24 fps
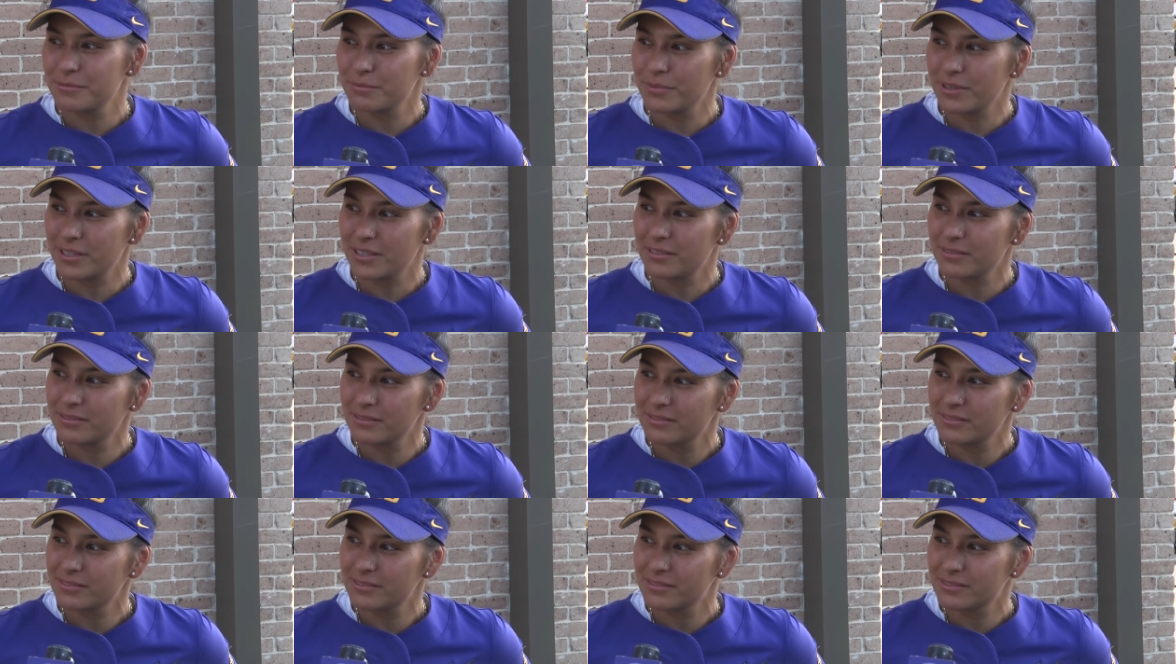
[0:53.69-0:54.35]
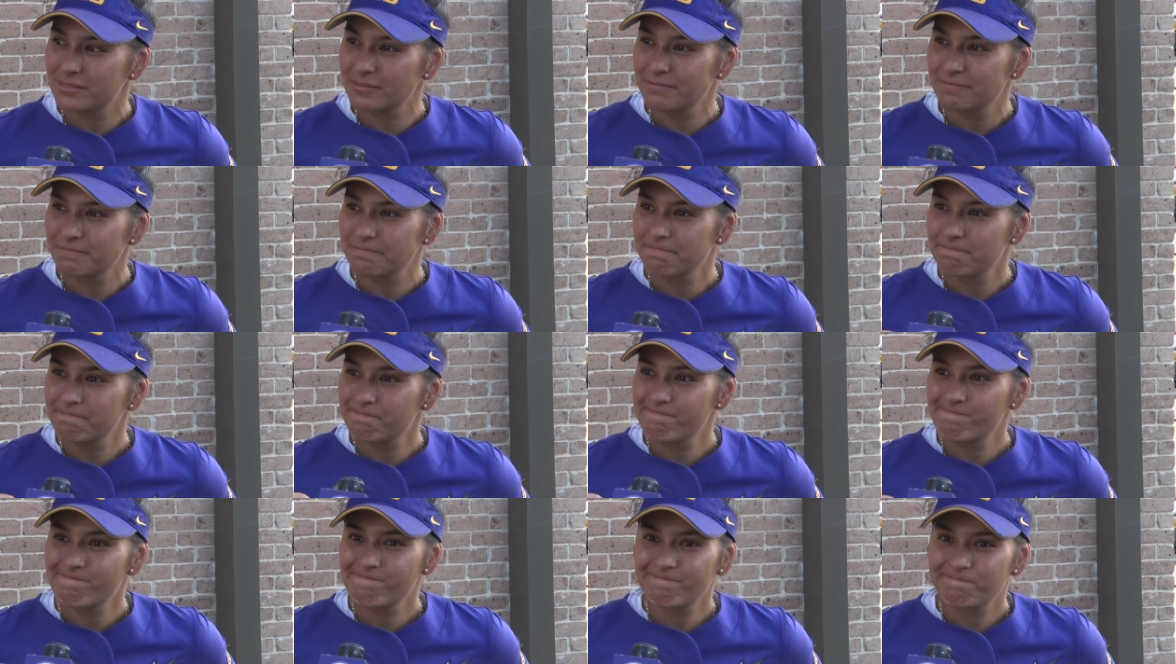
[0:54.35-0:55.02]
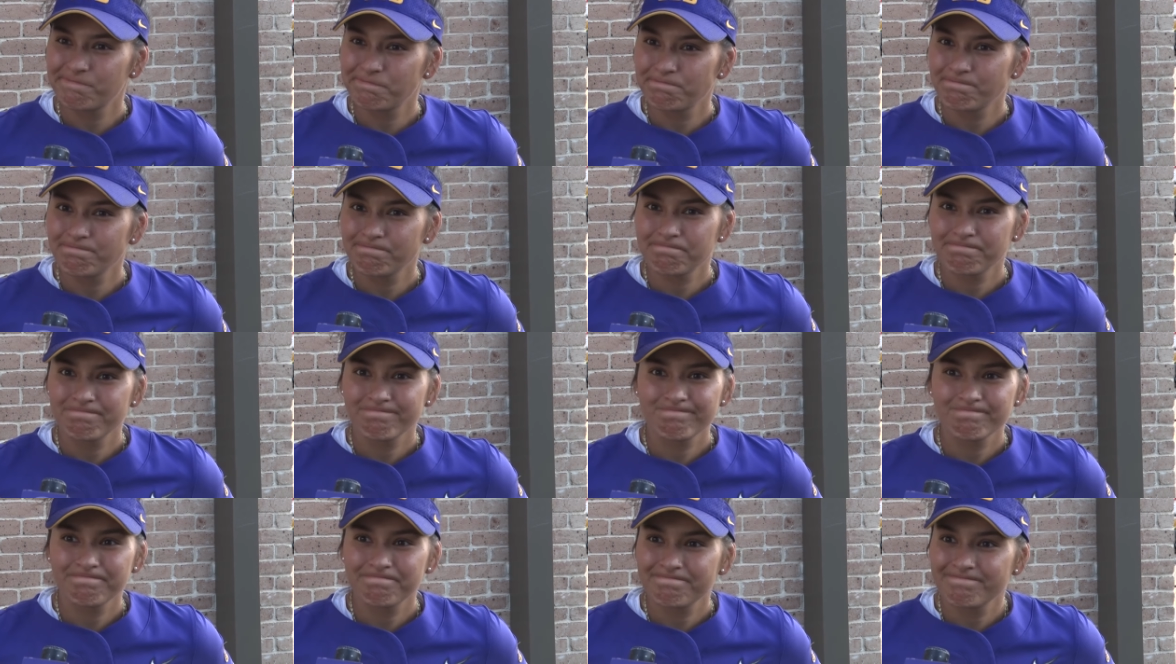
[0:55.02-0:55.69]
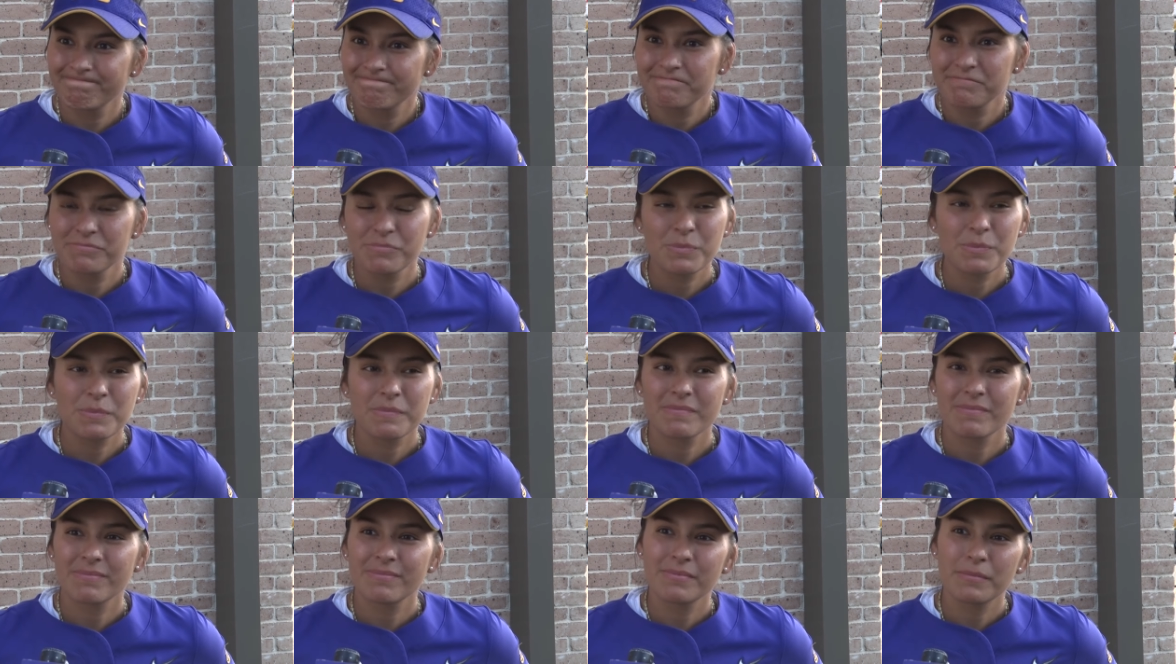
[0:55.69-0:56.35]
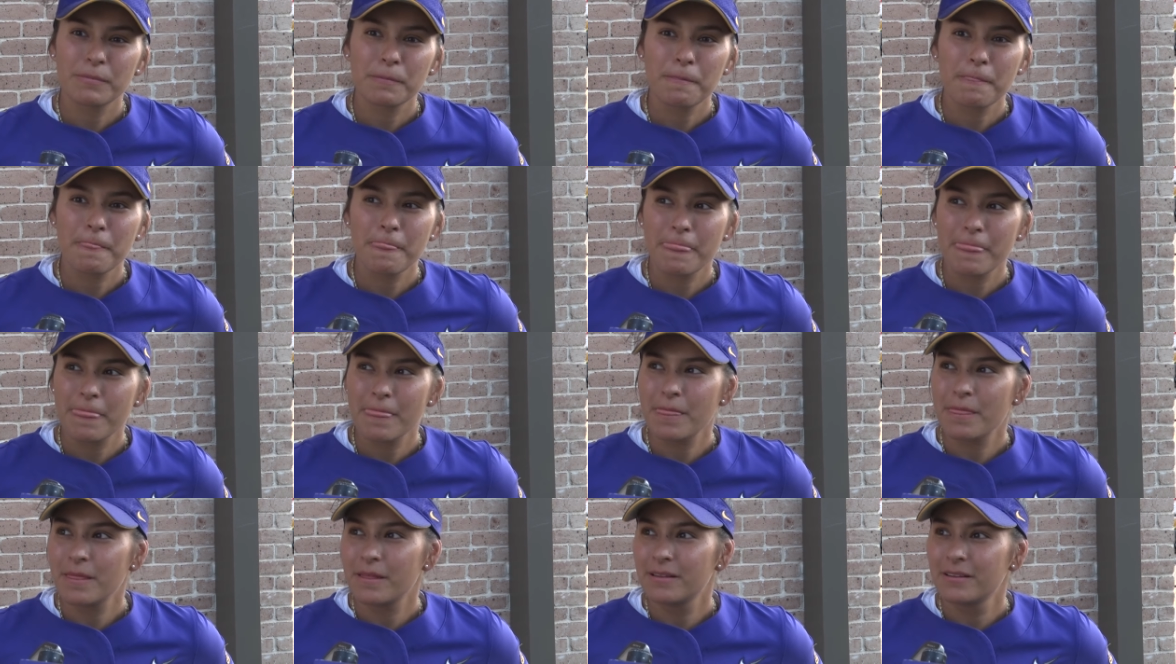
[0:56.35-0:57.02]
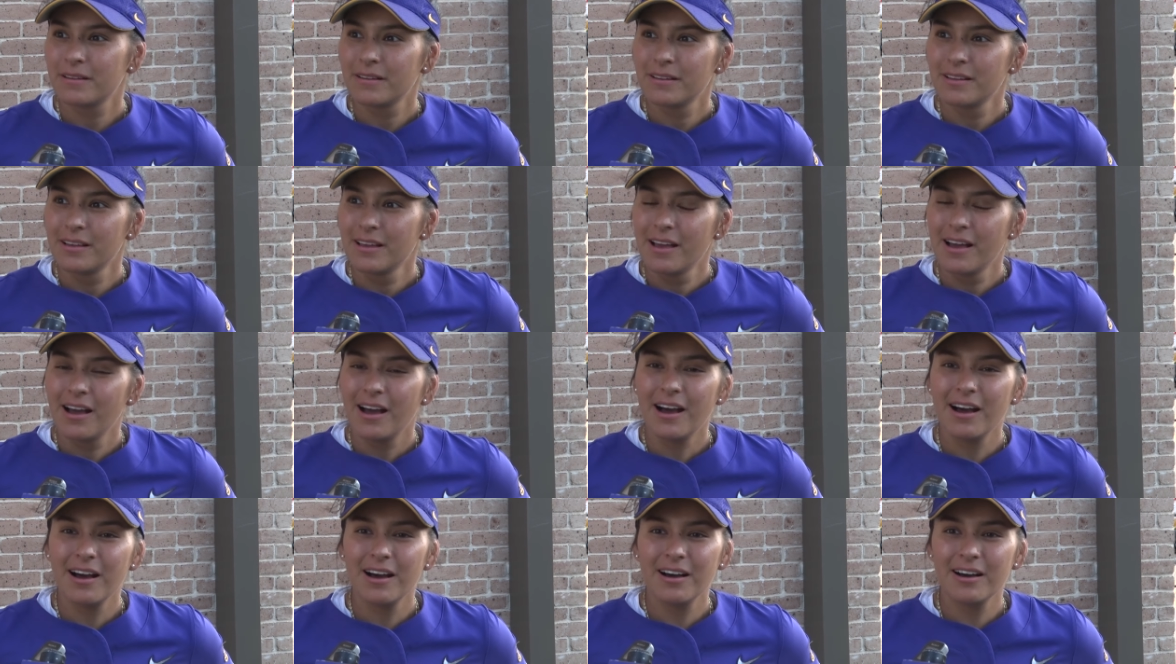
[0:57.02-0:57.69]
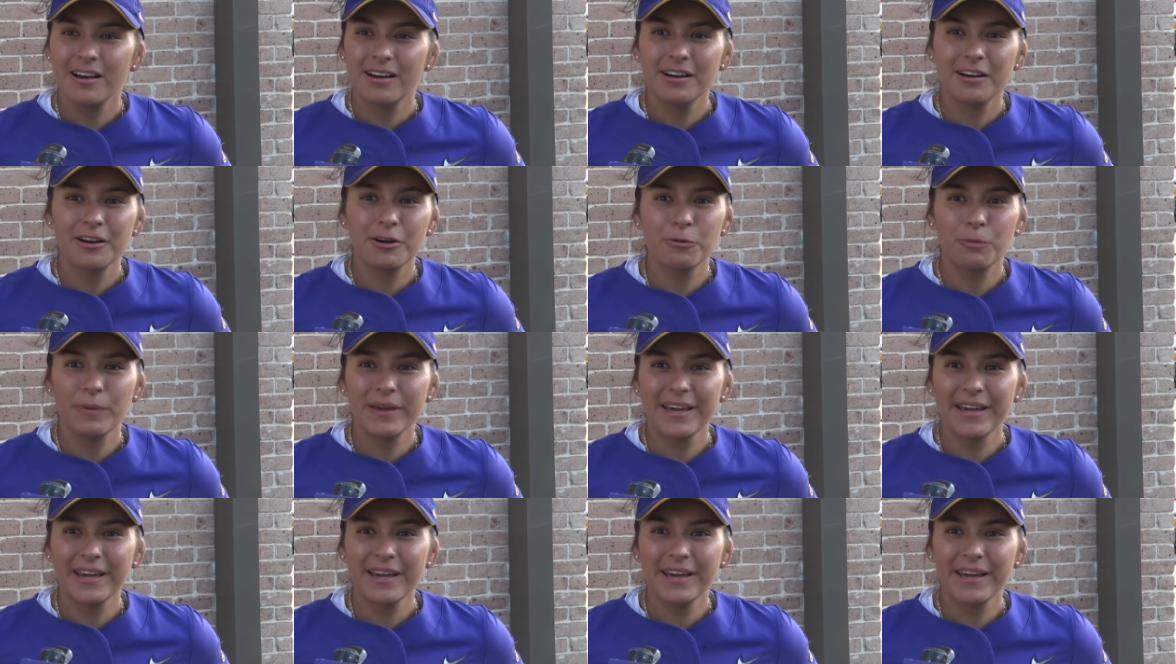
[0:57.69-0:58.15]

What did you feel, though, that it did? I mean, especially after what happened in the...